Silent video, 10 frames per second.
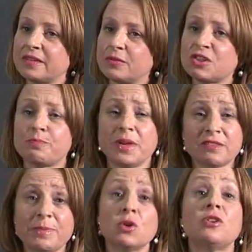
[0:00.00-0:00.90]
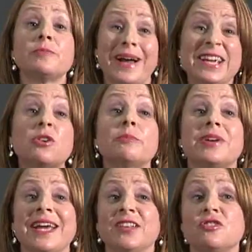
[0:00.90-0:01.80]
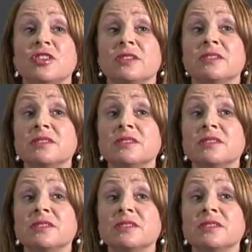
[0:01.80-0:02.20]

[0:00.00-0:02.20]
which is beyond my comprehension.